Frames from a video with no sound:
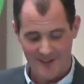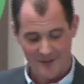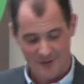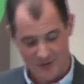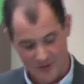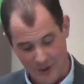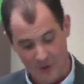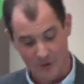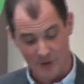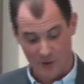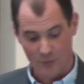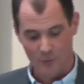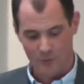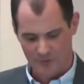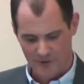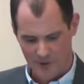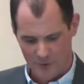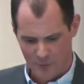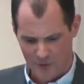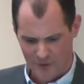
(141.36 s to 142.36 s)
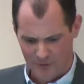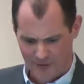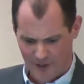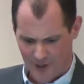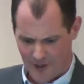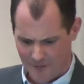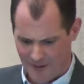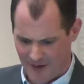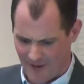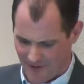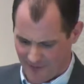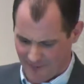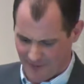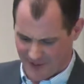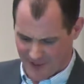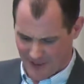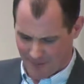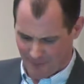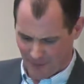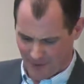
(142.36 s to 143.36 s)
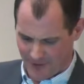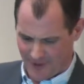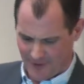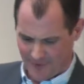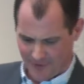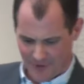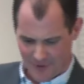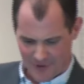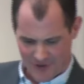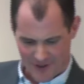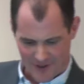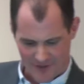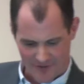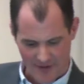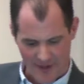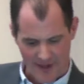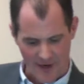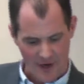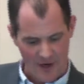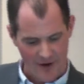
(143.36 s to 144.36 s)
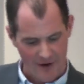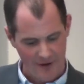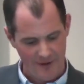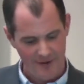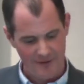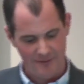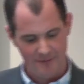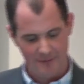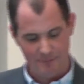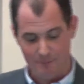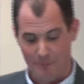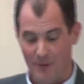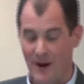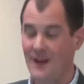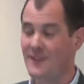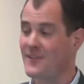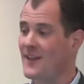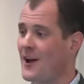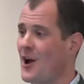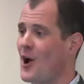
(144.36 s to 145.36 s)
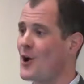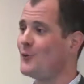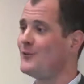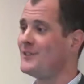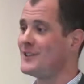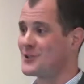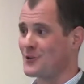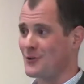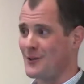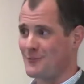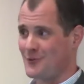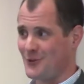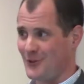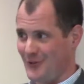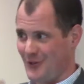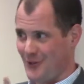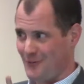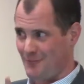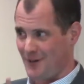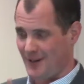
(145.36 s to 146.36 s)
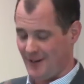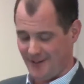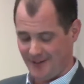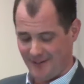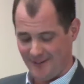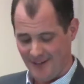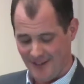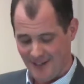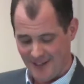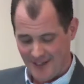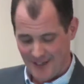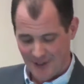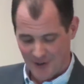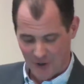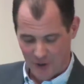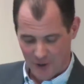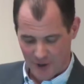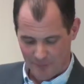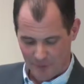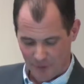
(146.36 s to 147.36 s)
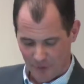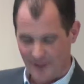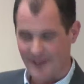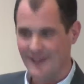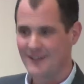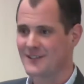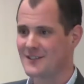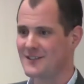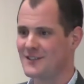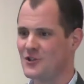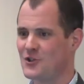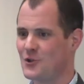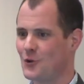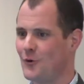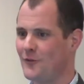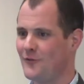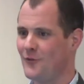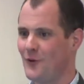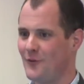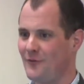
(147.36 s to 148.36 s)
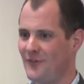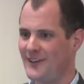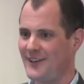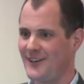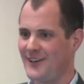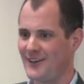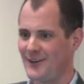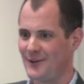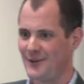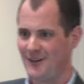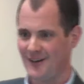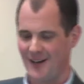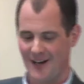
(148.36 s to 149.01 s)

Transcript: So you will know about them at some point in the future. They are, by their own description, not mine, global leaders in short-form video.